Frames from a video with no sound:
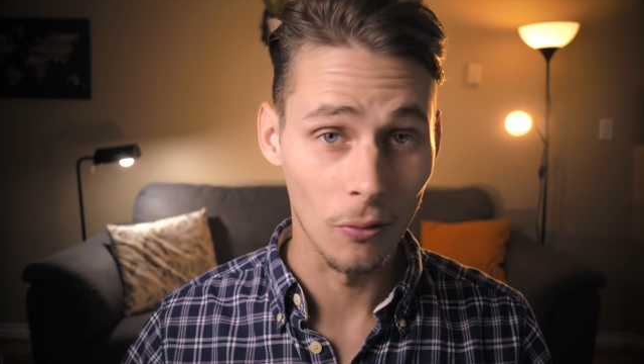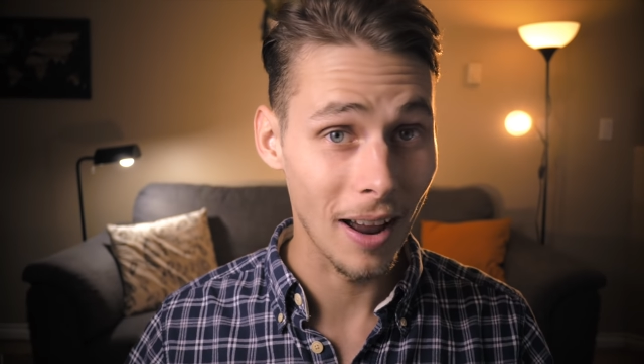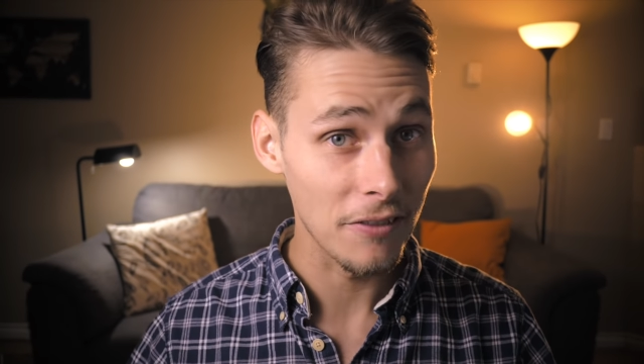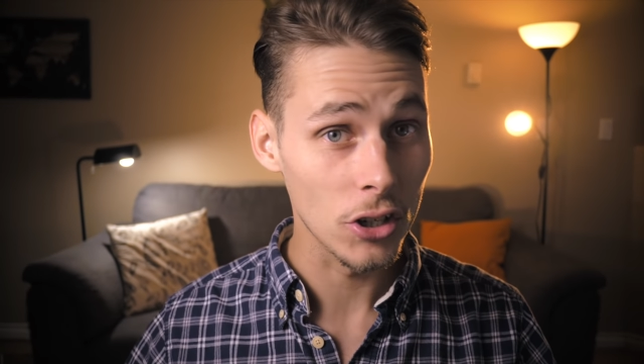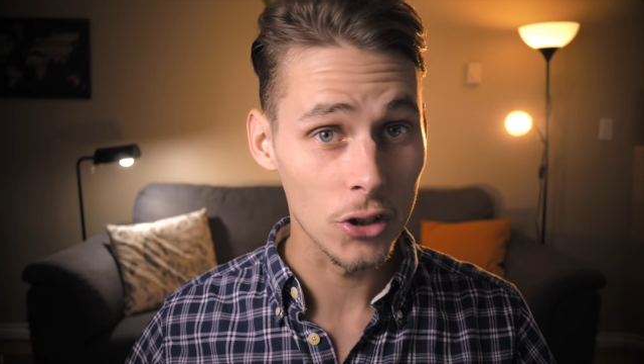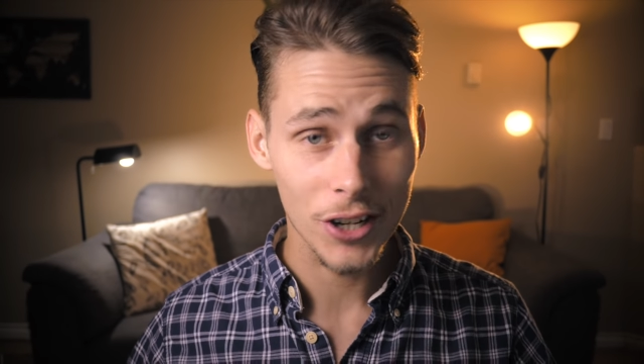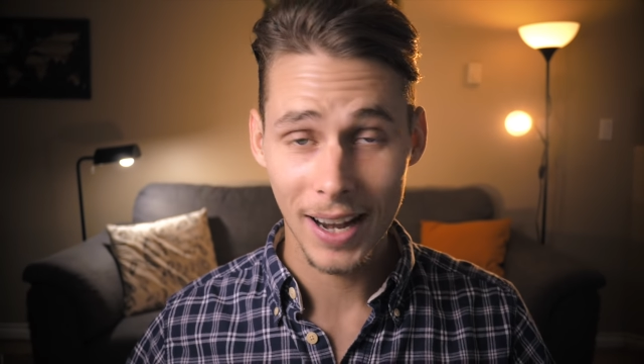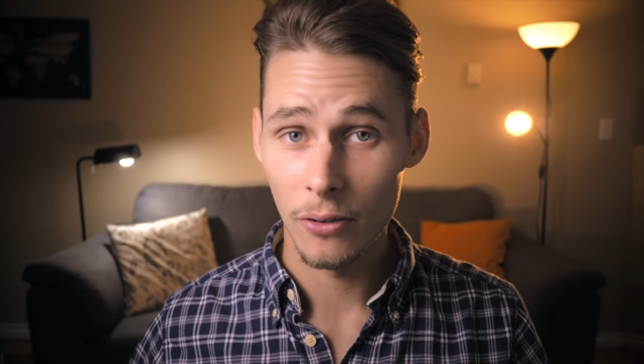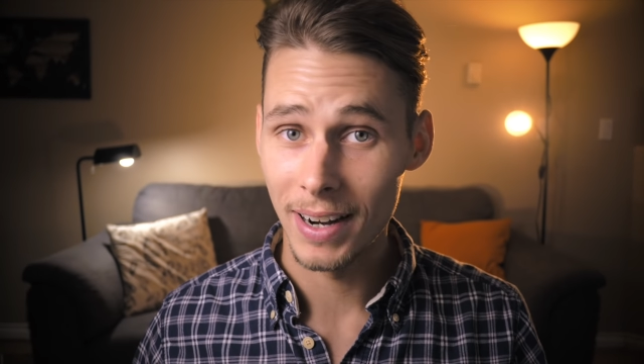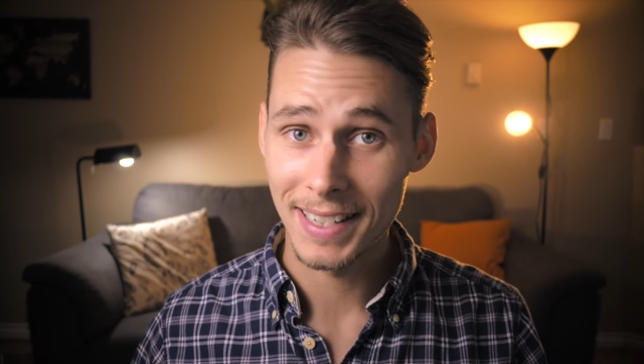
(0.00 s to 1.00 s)
revenue
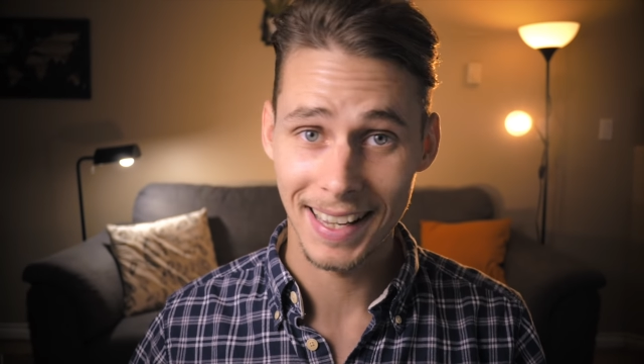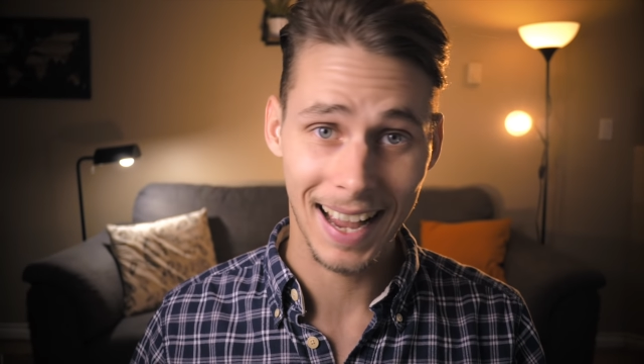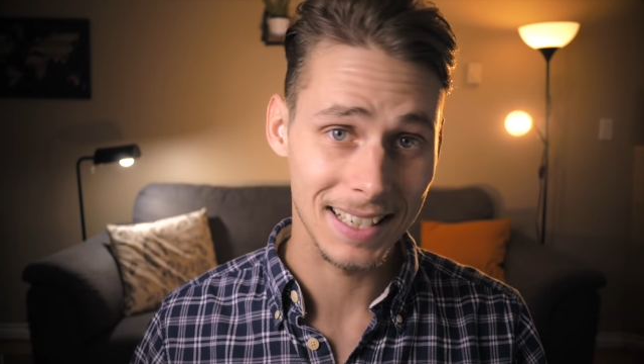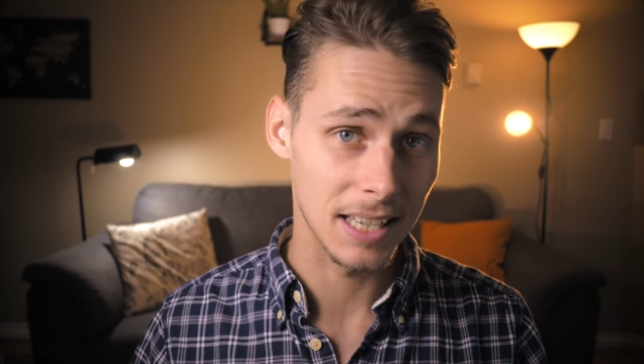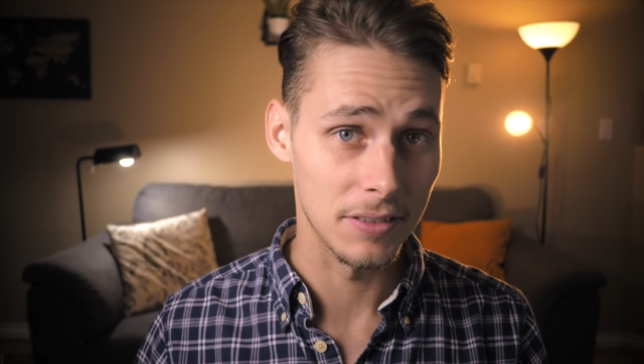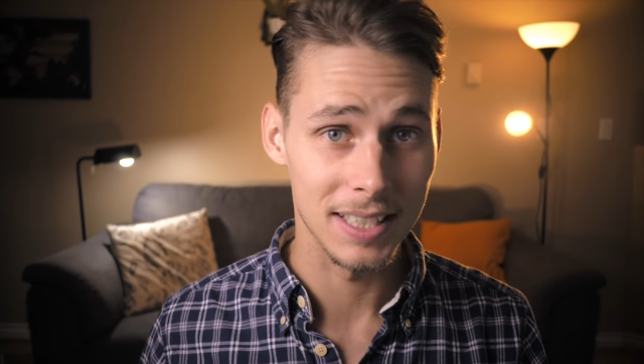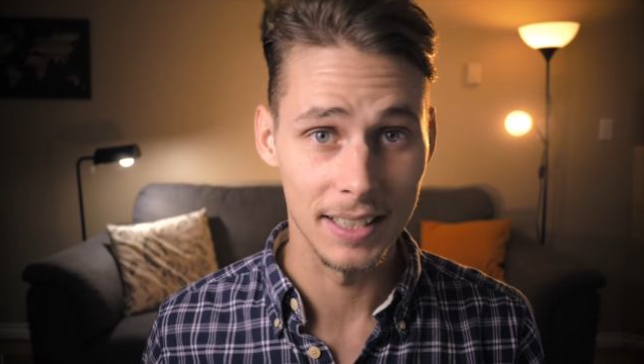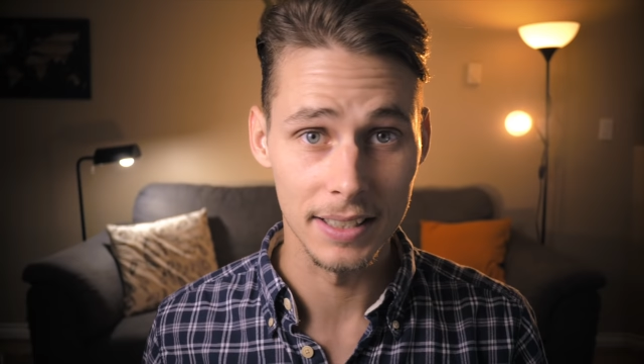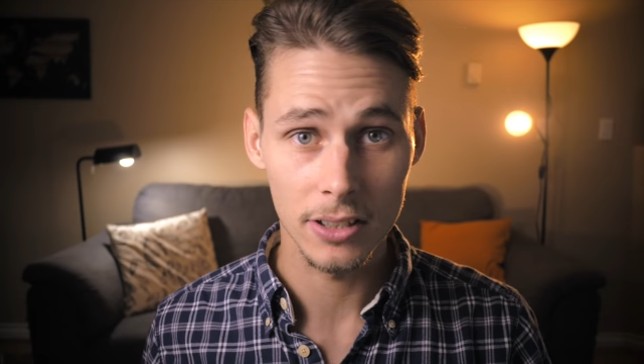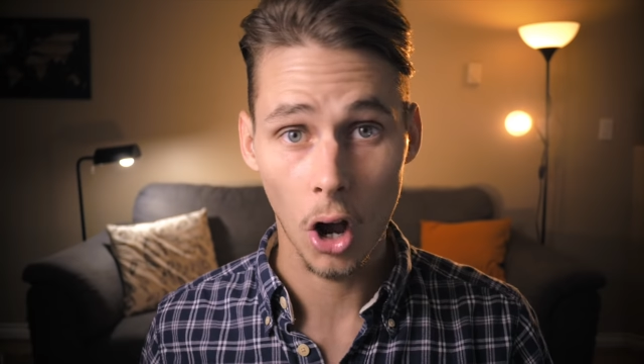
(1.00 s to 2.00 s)
generating
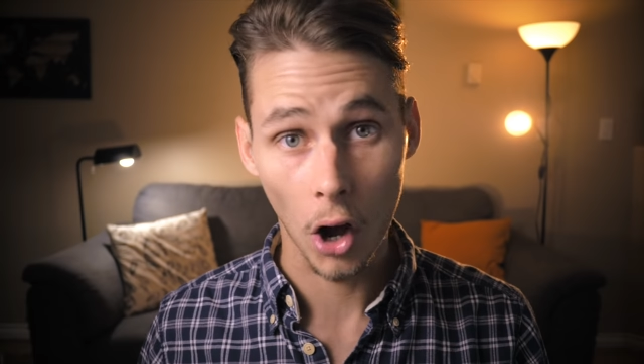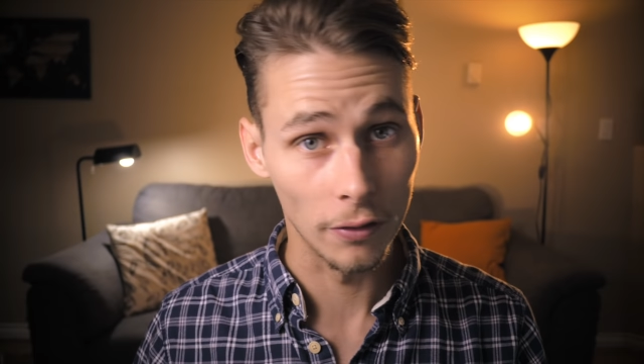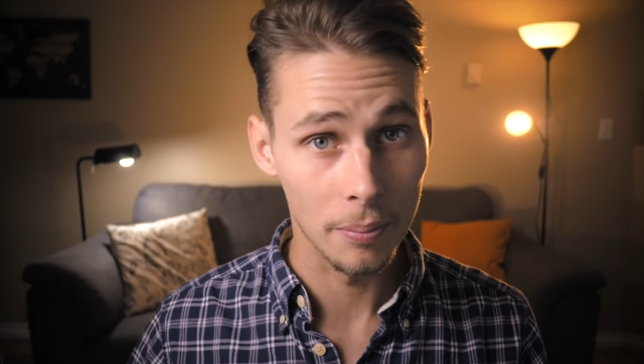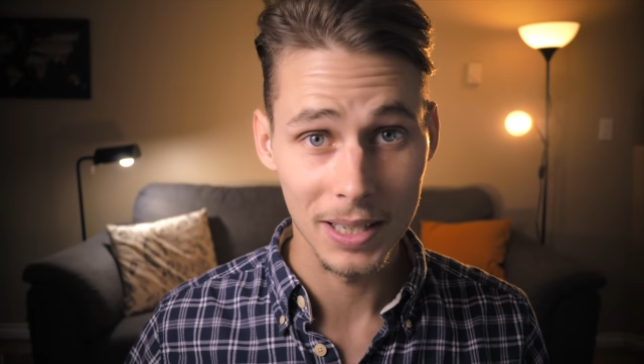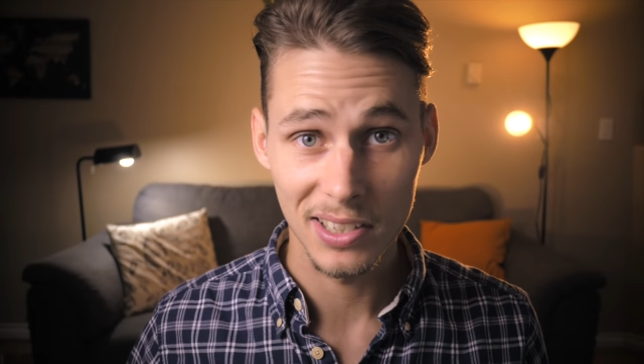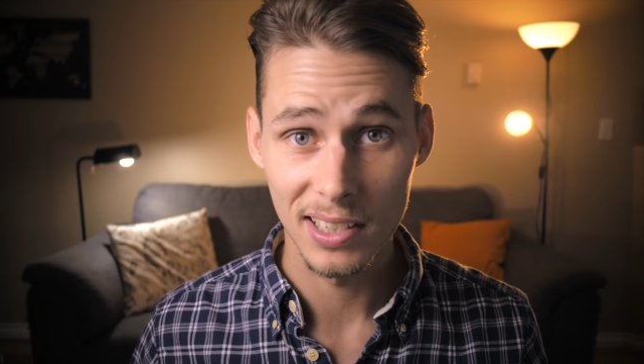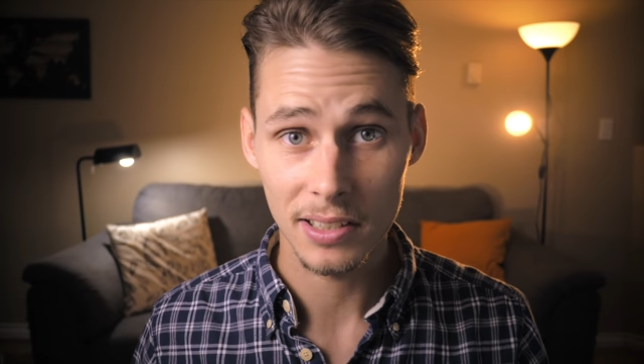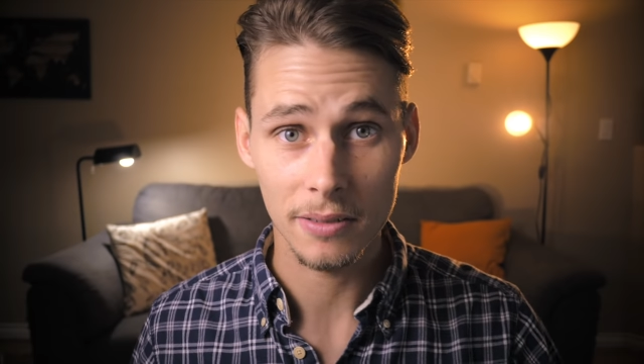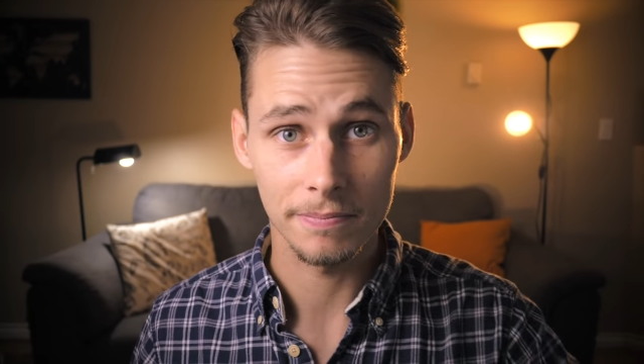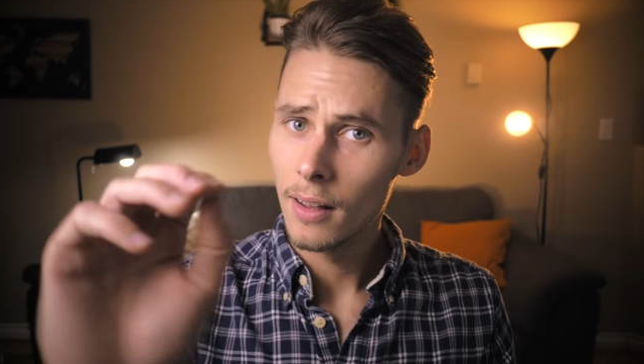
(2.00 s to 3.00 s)
activities of a business.